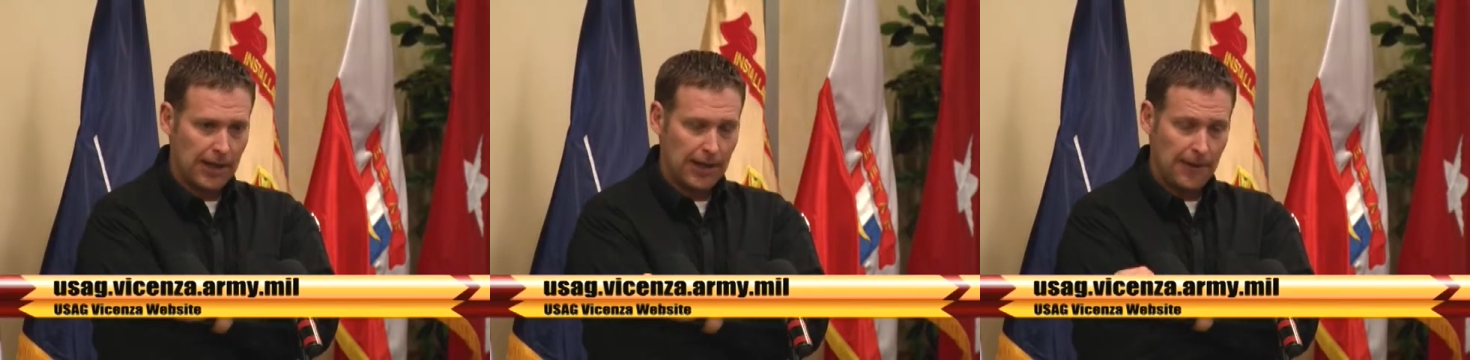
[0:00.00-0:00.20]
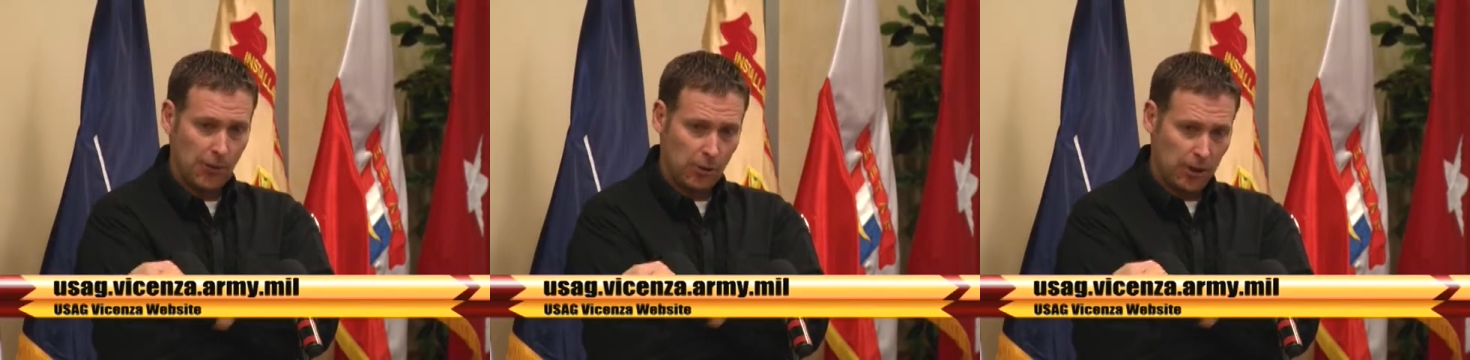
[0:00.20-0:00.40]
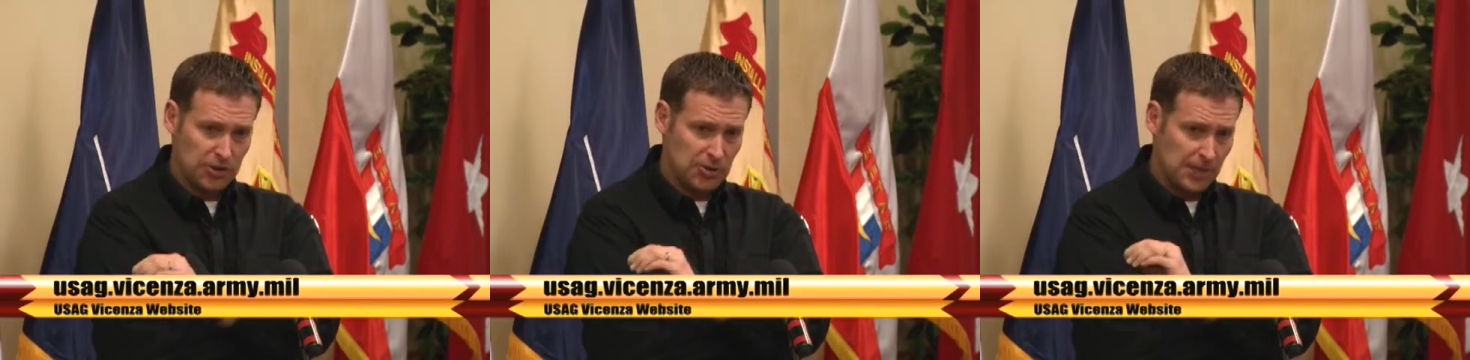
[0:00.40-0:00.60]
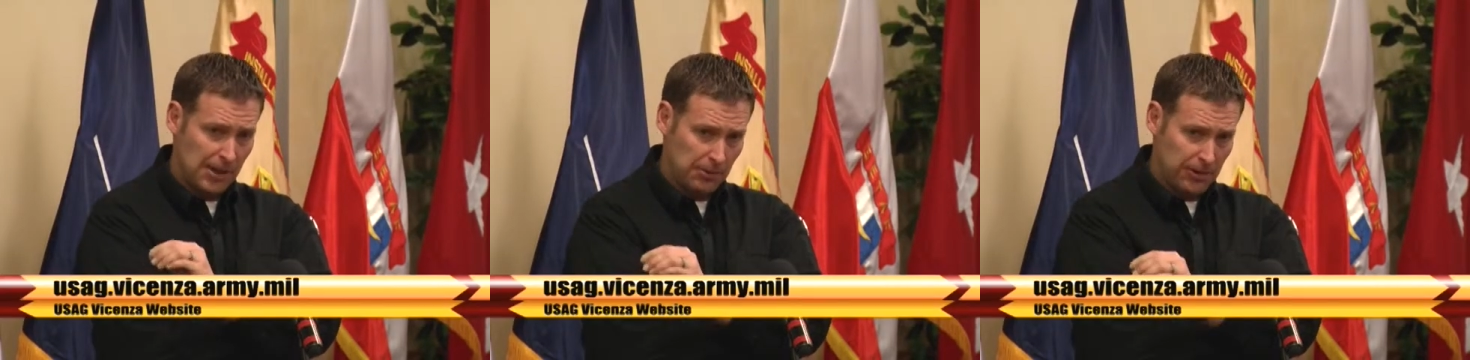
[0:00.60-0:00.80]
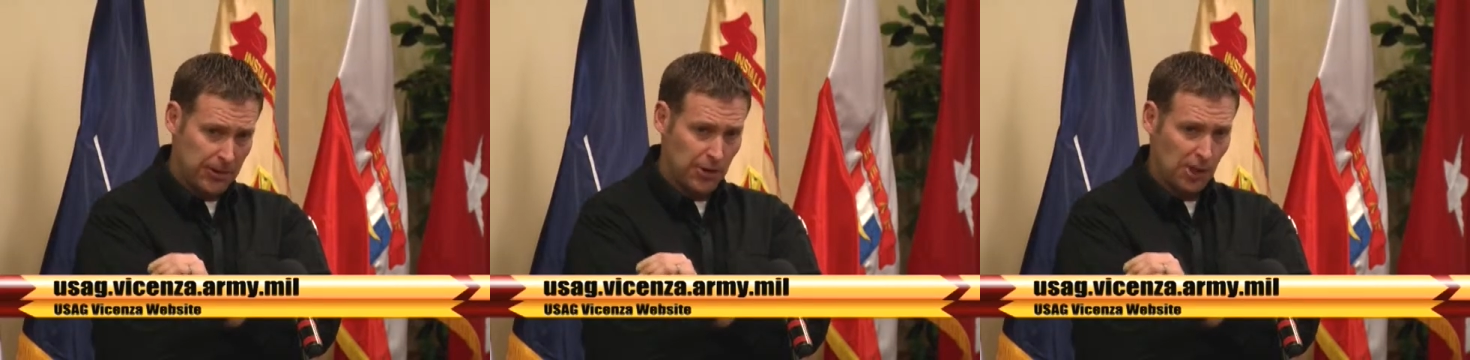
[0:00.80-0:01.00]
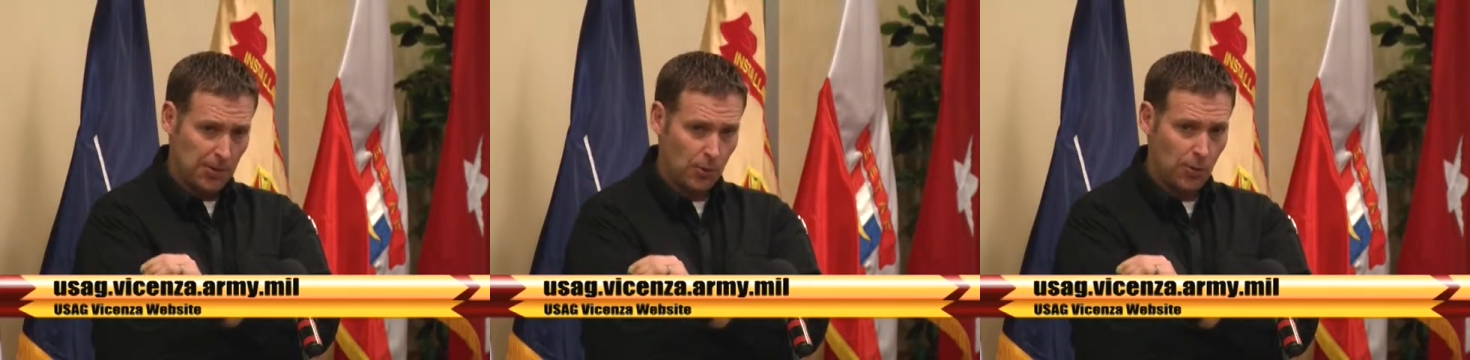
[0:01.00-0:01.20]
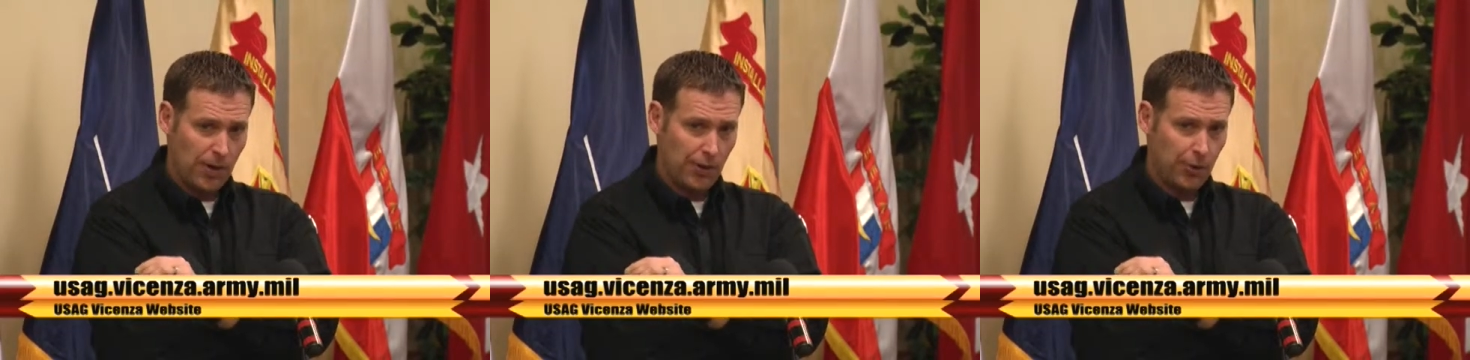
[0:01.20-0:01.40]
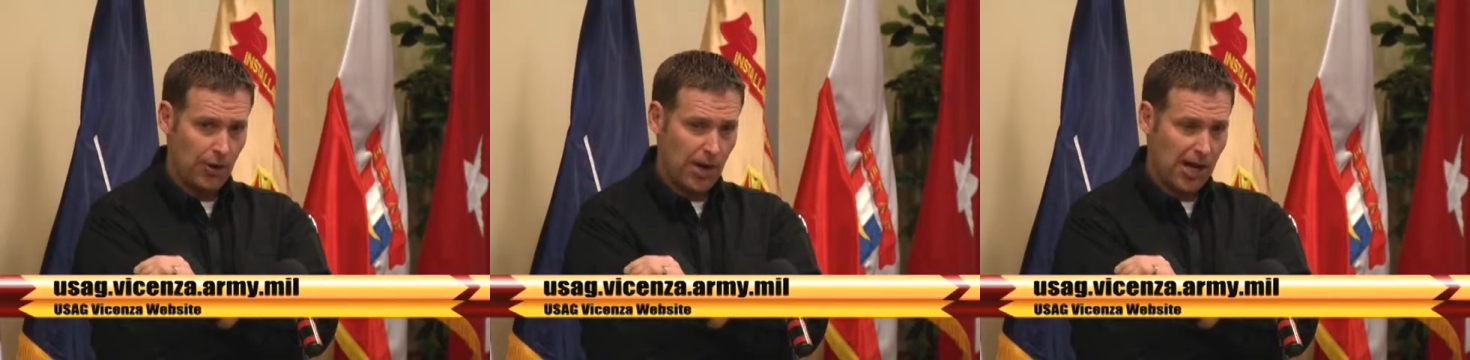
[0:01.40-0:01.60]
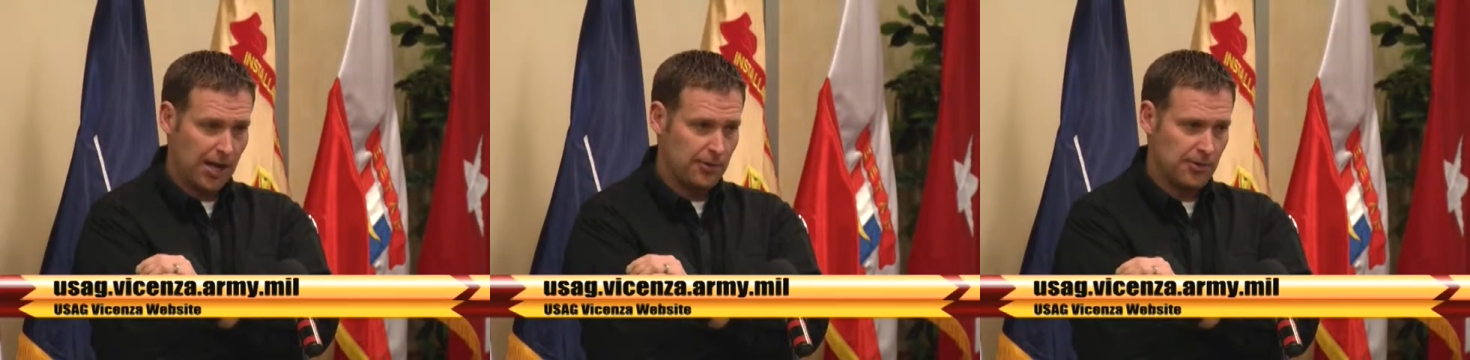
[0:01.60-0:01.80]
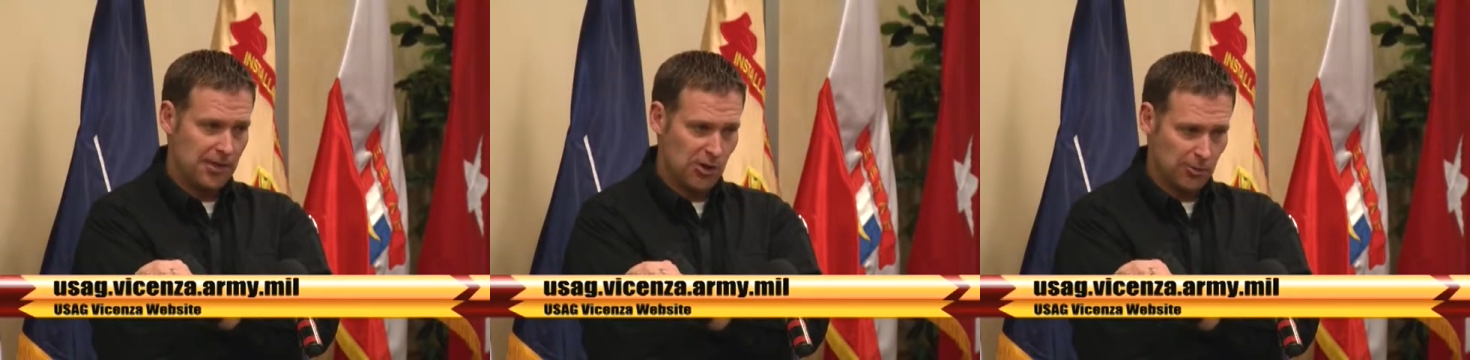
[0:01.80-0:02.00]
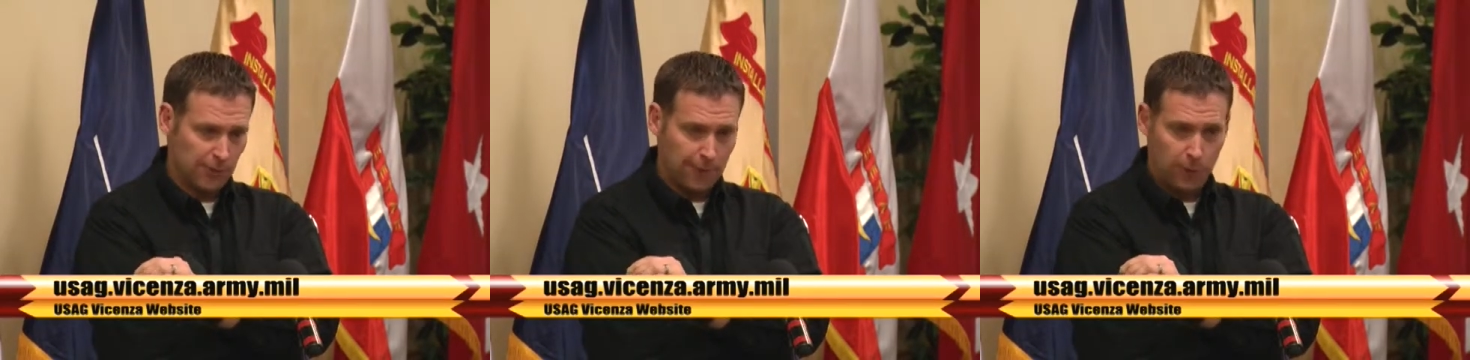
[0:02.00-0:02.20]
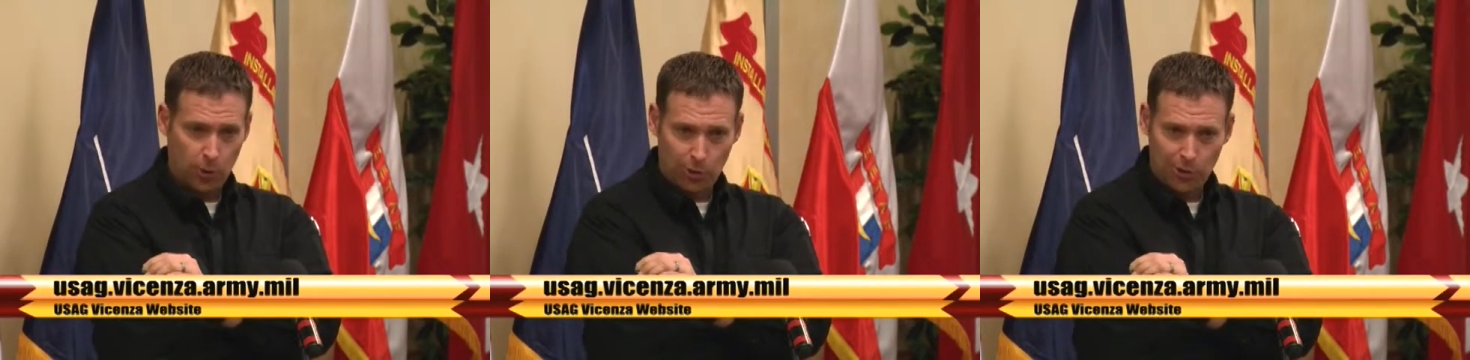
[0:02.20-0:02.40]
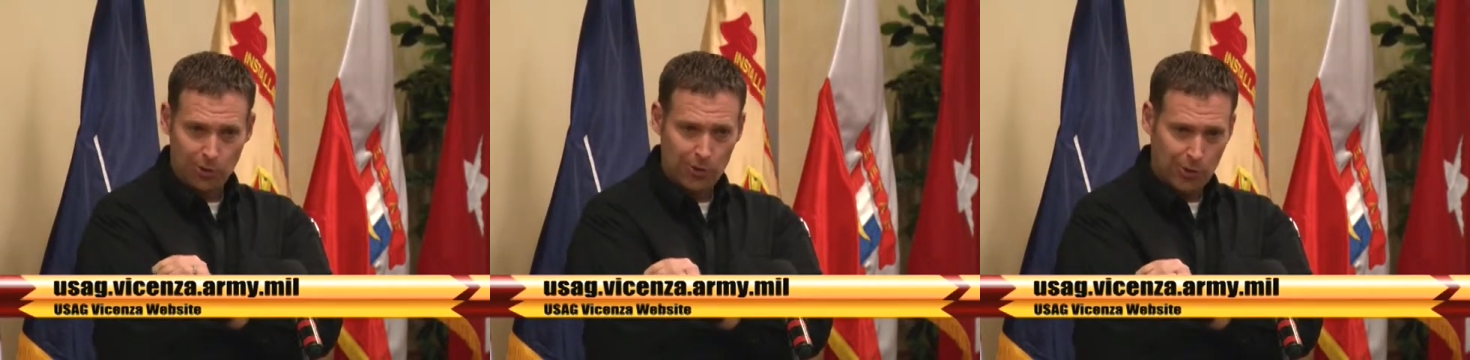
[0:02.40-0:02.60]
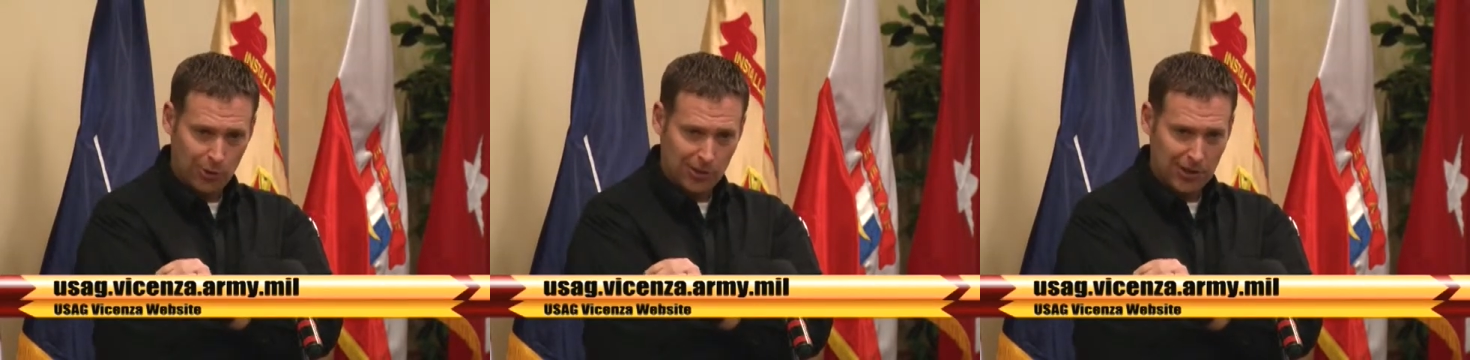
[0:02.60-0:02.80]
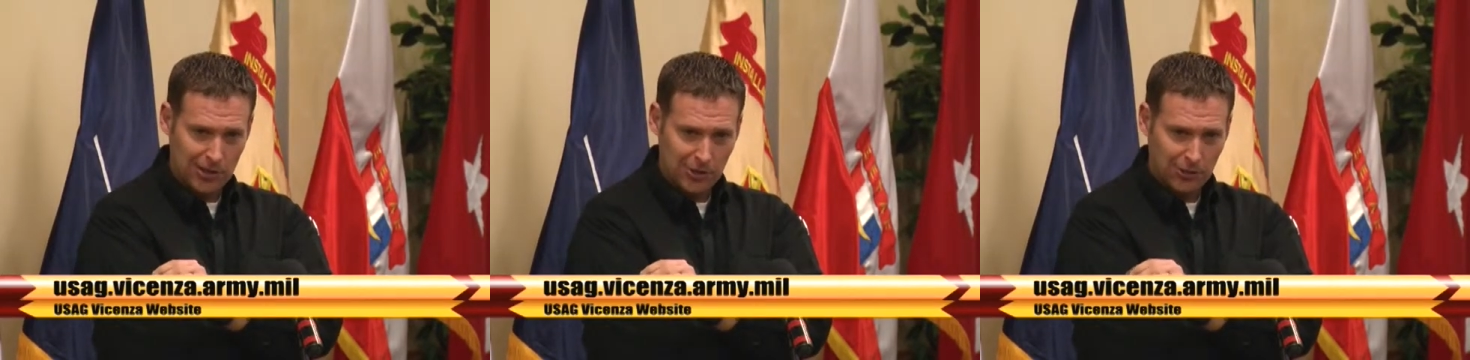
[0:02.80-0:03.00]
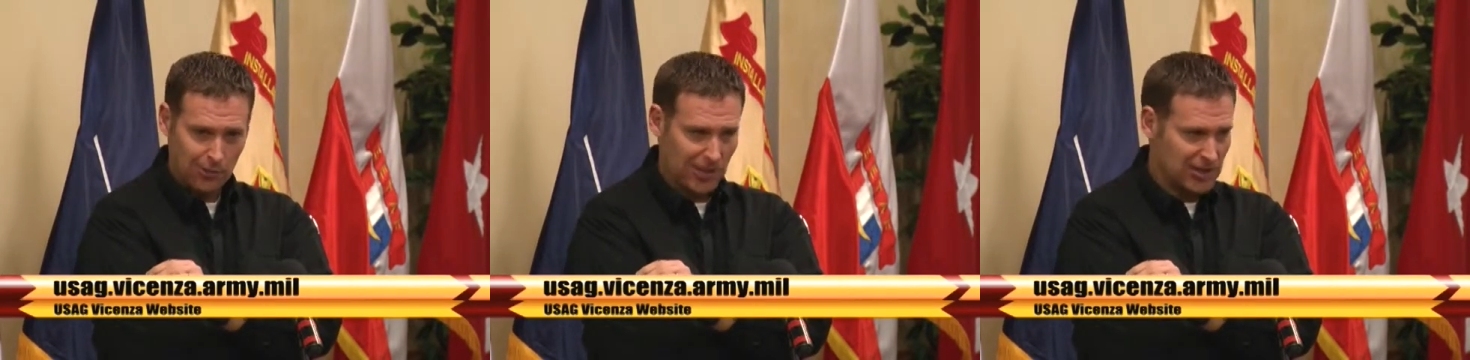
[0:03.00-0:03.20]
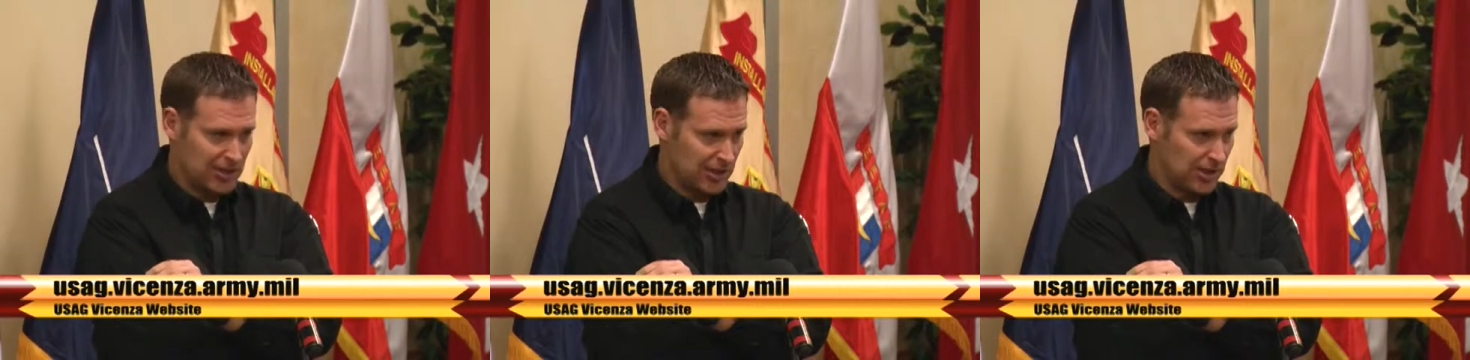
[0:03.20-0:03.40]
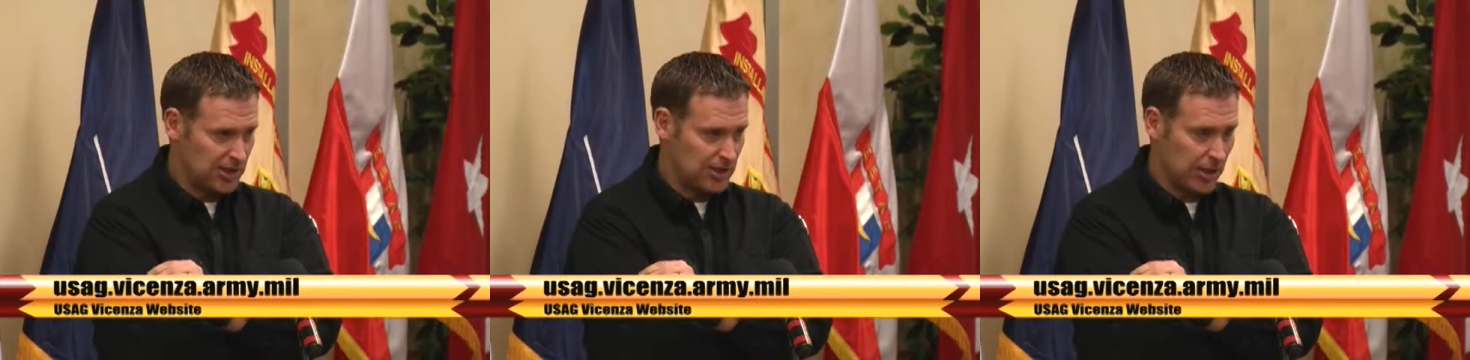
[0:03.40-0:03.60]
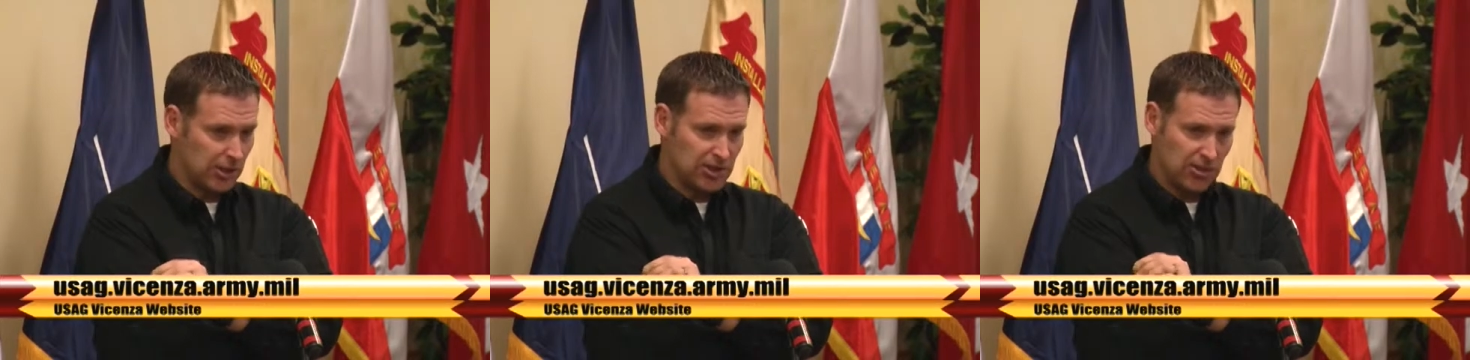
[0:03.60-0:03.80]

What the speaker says: They'll also be able to determine whether or not, either before or during your residence there,